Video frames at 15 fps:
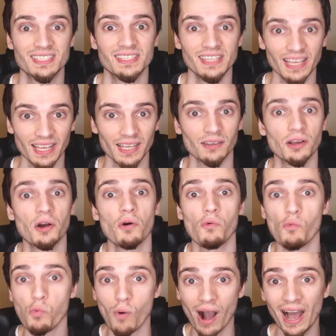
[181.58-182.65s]
deal.
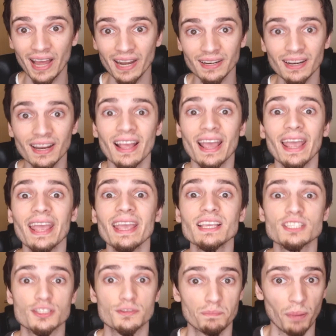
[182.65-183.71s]
One is